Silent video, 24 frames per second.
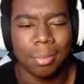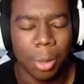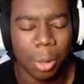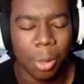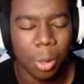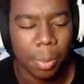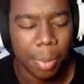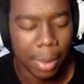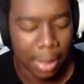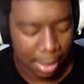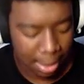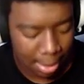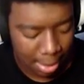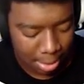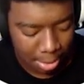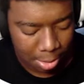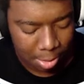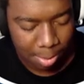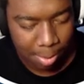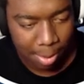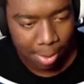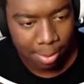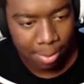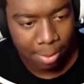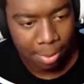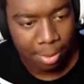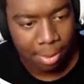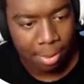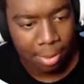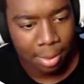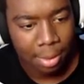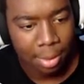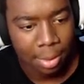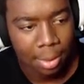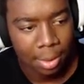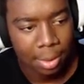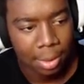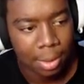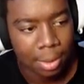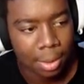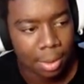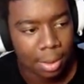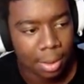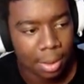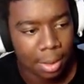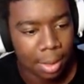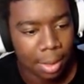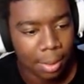Pick scissors, bro.
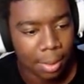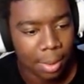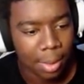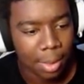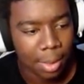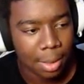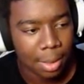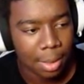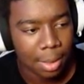What?